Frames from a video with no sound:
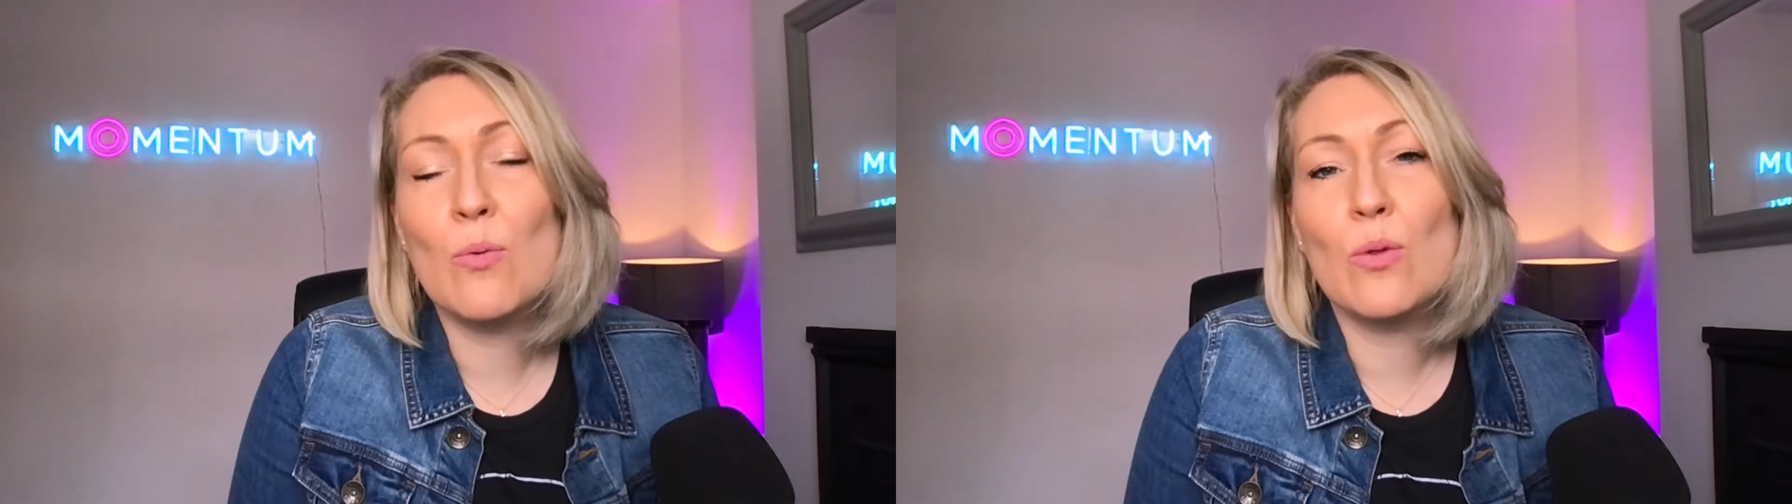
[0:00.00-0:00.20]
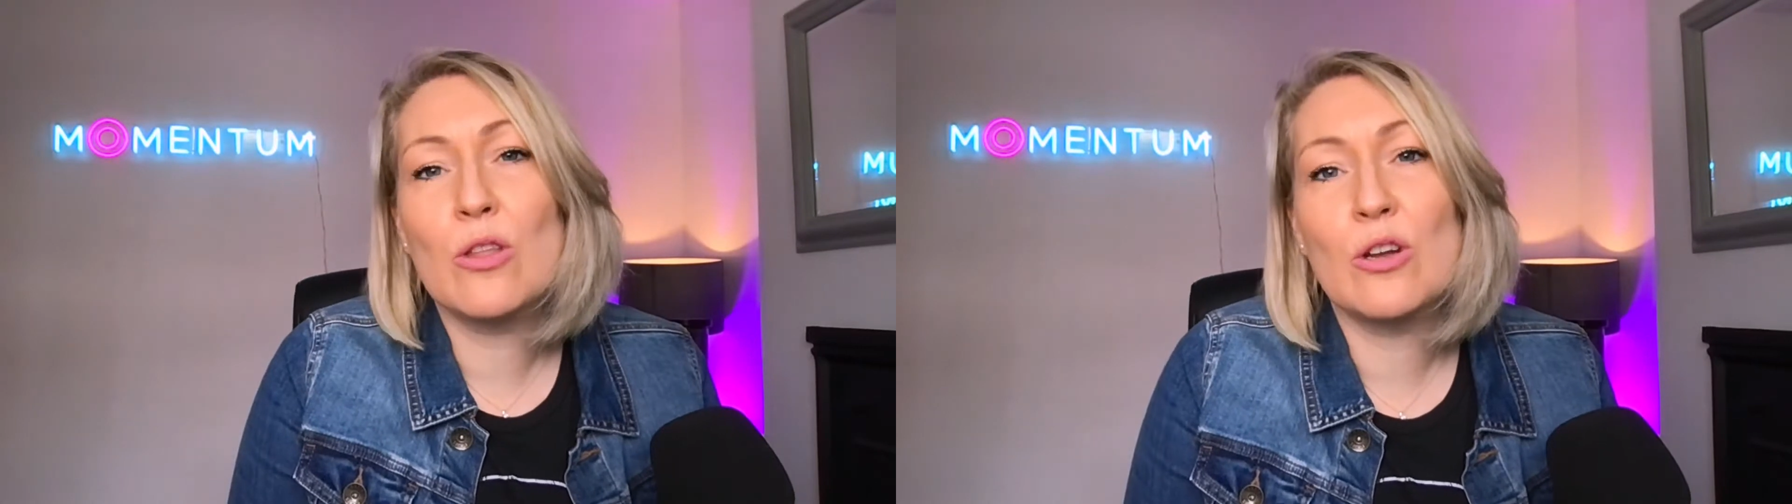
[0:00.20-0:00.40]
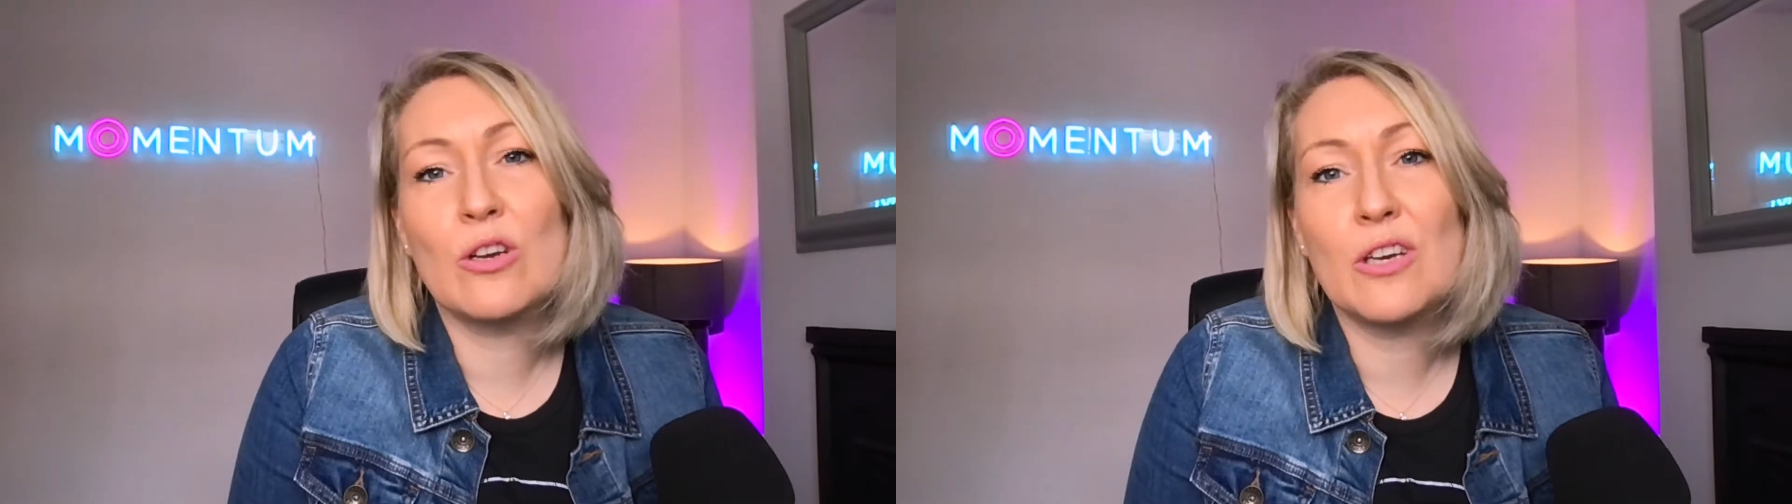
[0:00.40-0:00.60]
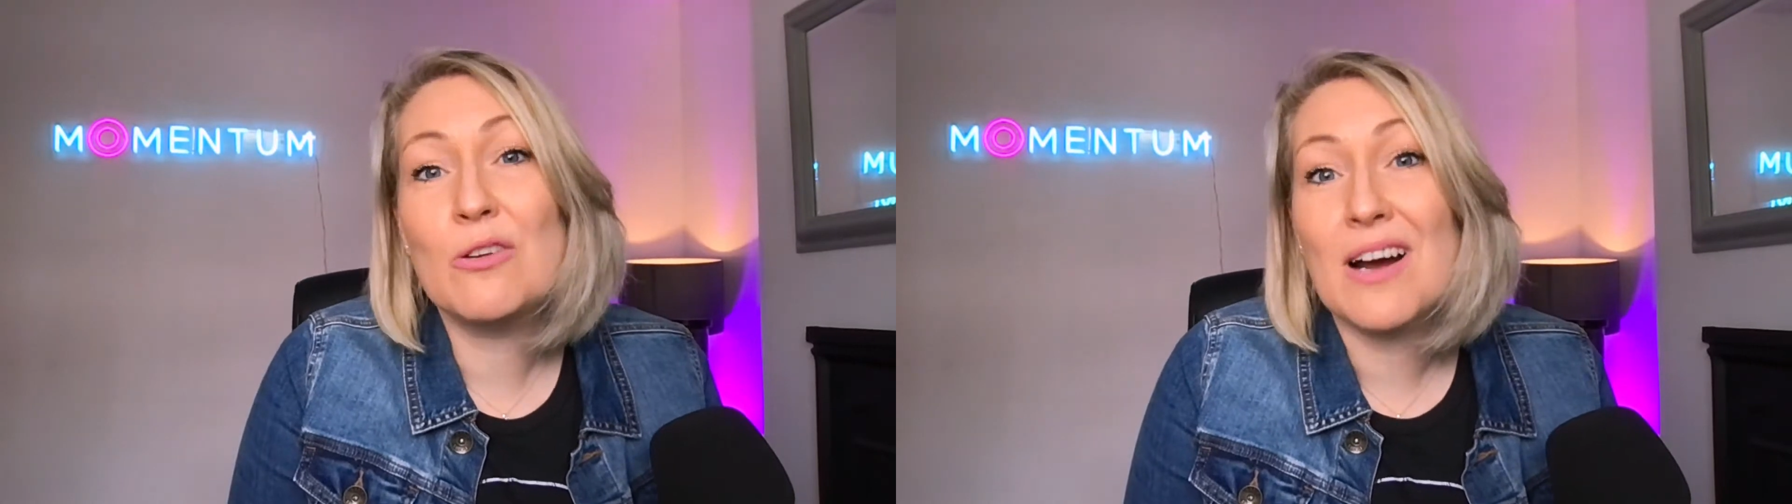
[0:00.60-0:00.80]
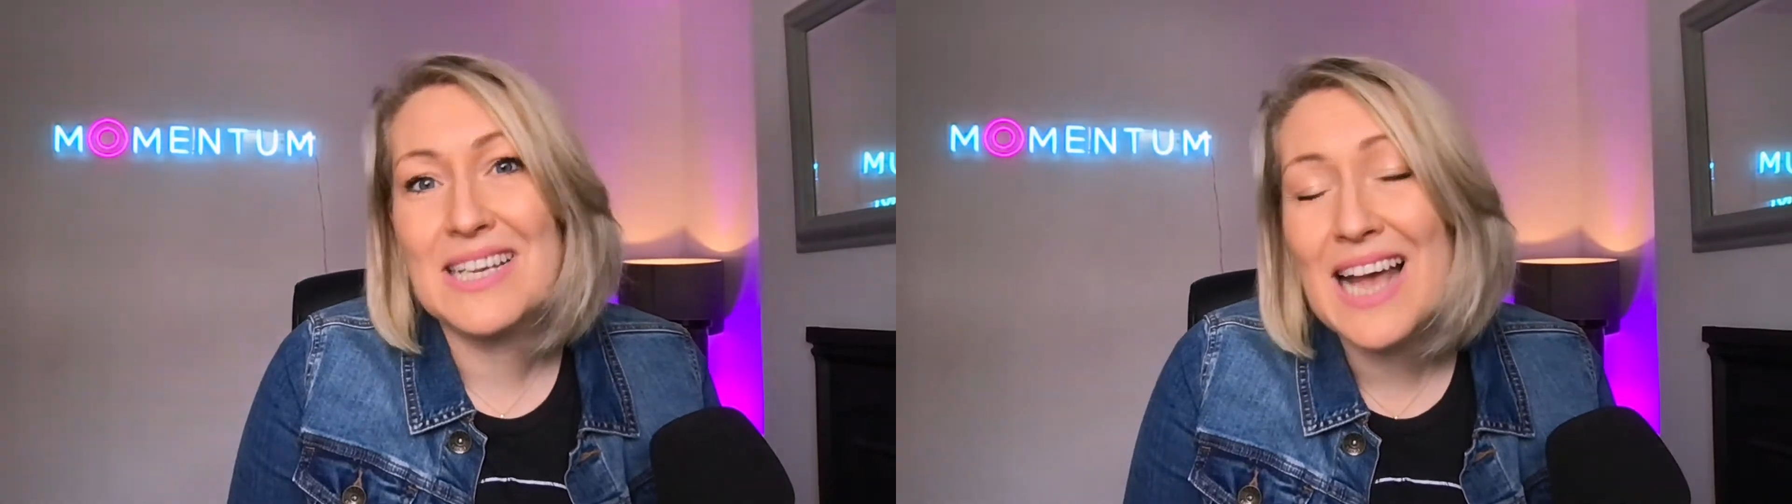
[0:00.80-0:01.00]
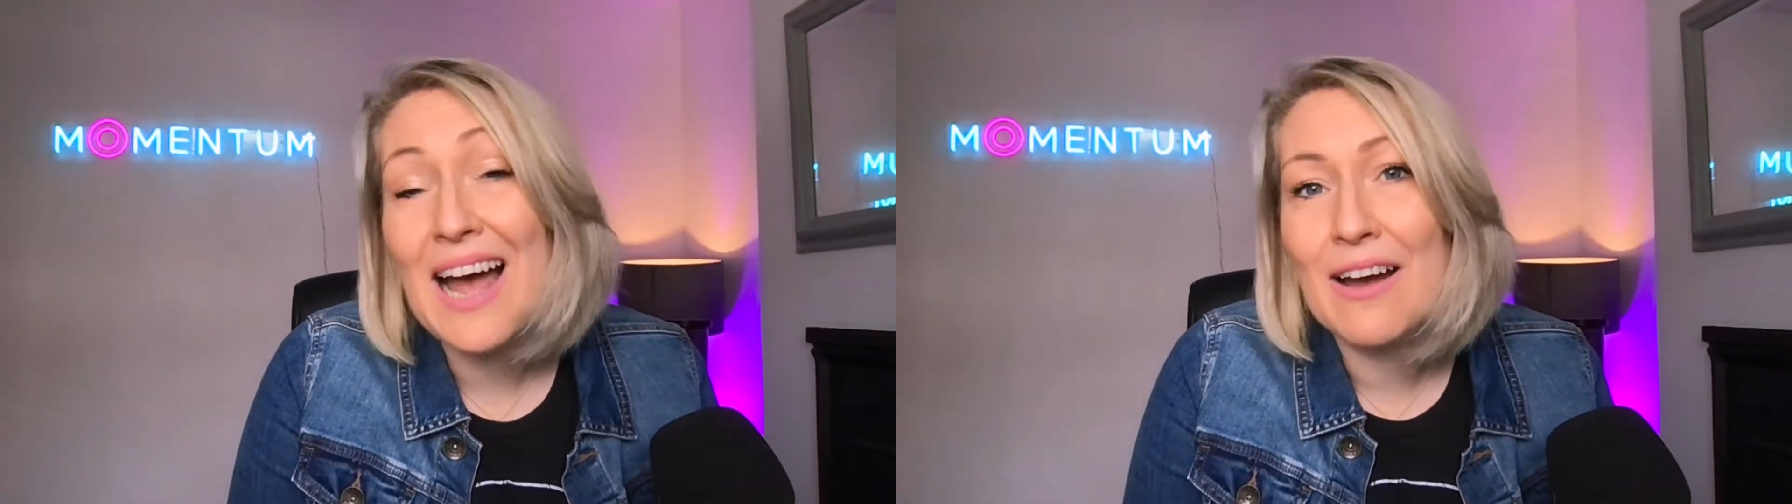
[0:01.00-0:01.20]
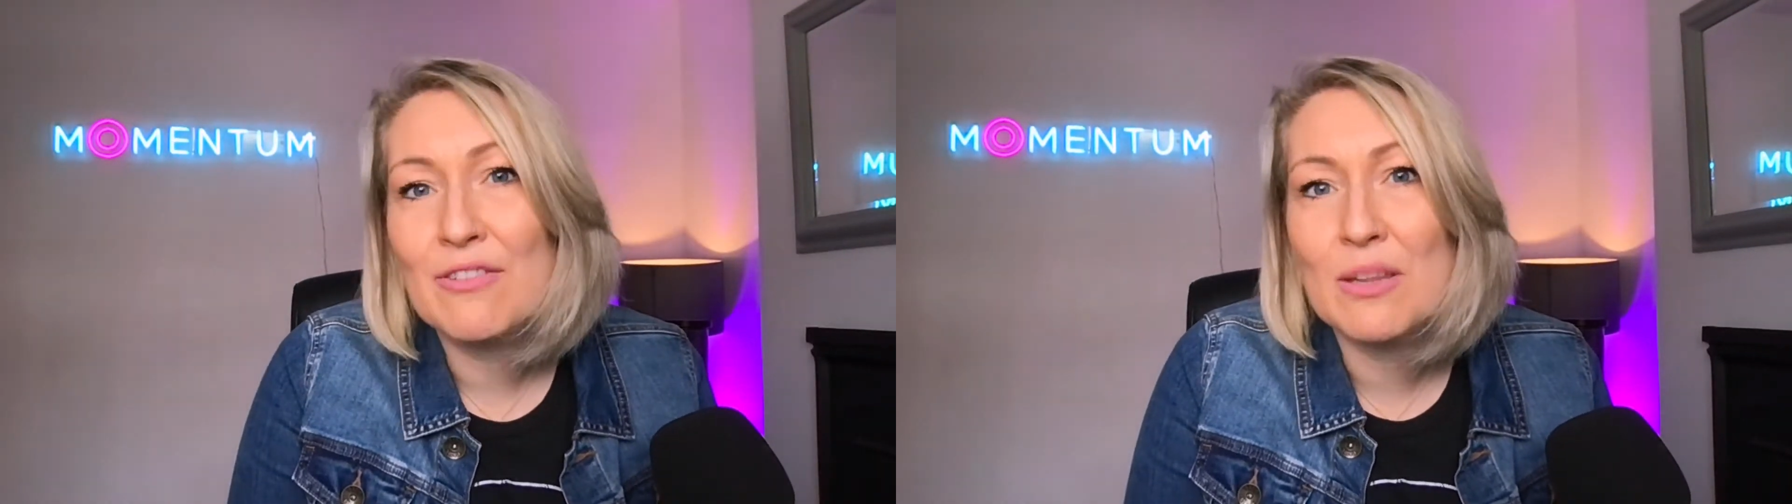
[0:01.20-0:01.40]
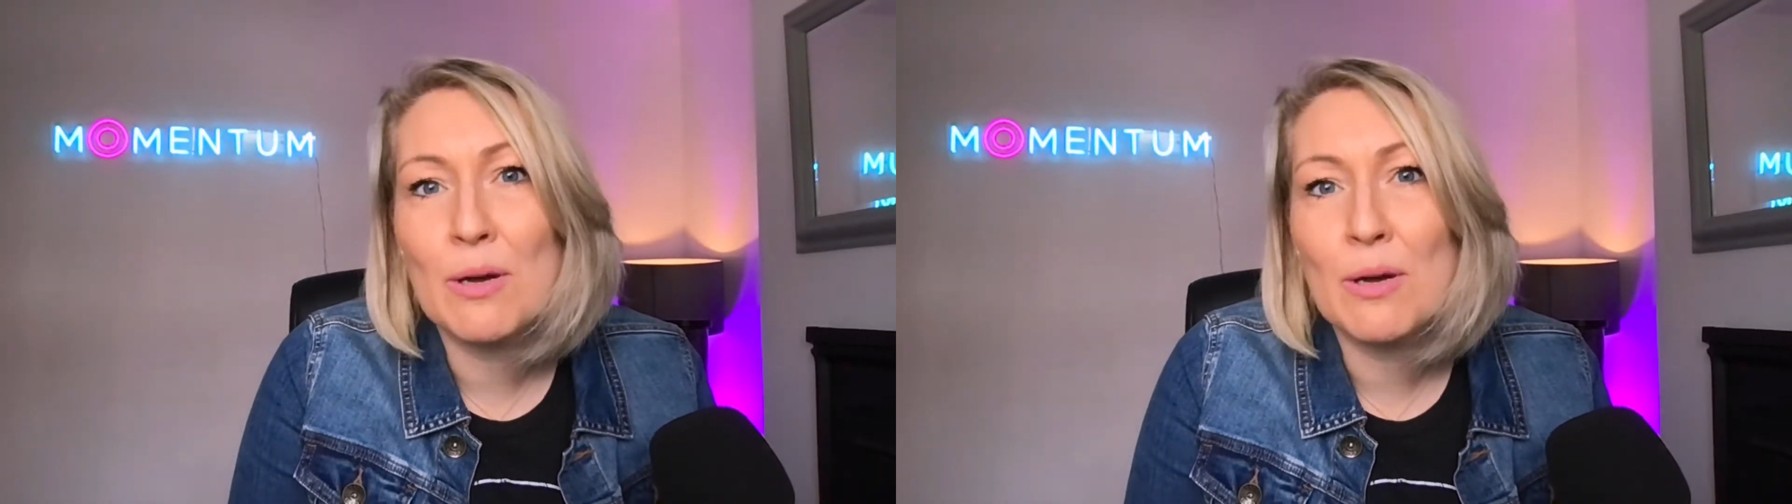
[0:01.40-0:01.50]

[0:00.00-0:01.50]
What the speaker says: that you guys have at the